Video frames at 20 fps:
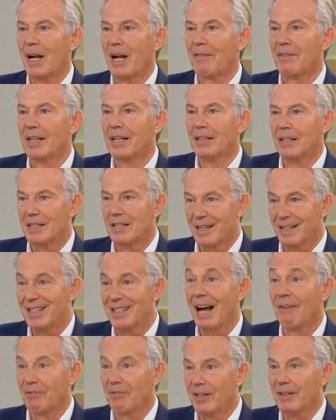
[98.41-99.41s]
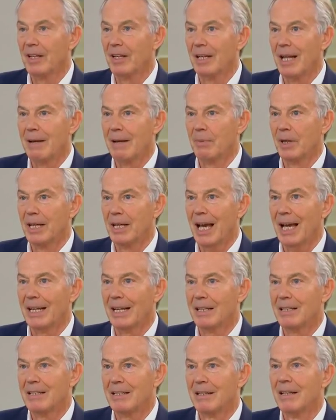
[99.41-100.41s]
but I think there's enough in the Labour
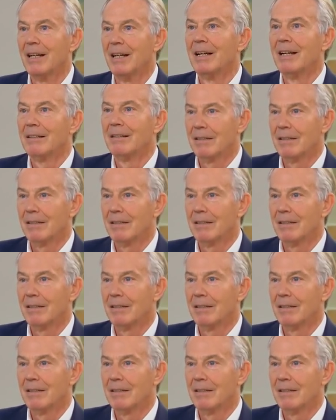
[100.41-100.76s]
case